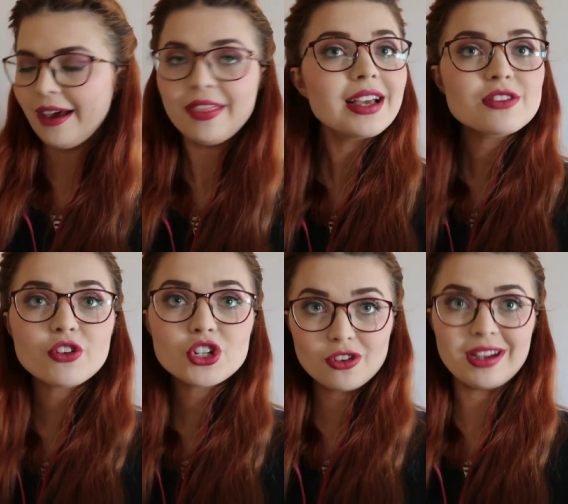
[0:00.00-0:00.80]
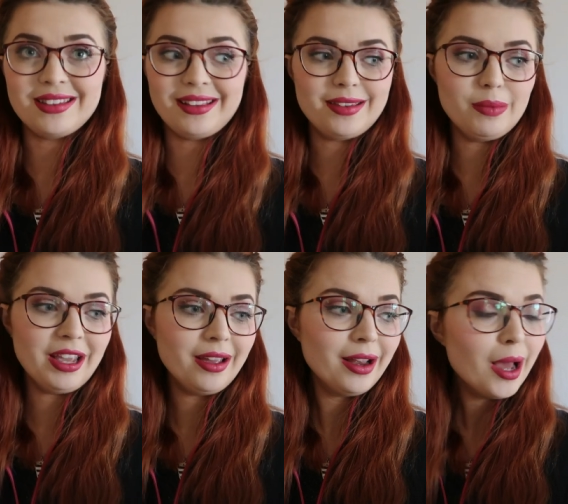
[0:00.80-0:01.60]
And that is frustrating to
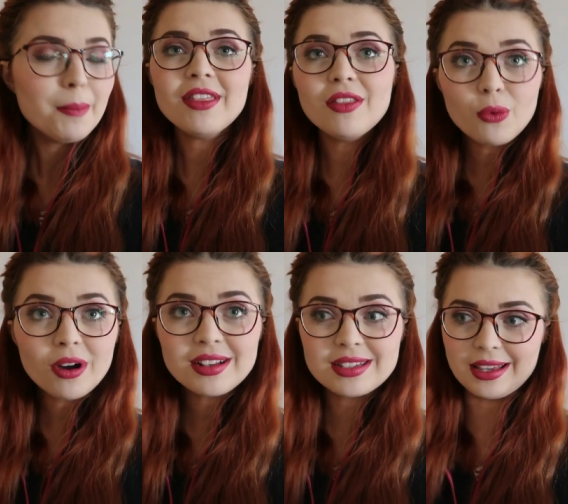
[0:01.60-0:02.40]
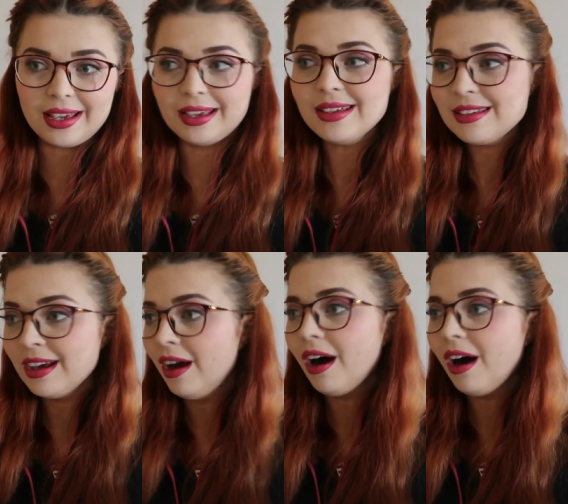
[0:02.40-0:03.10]
me. But then the worst thing is,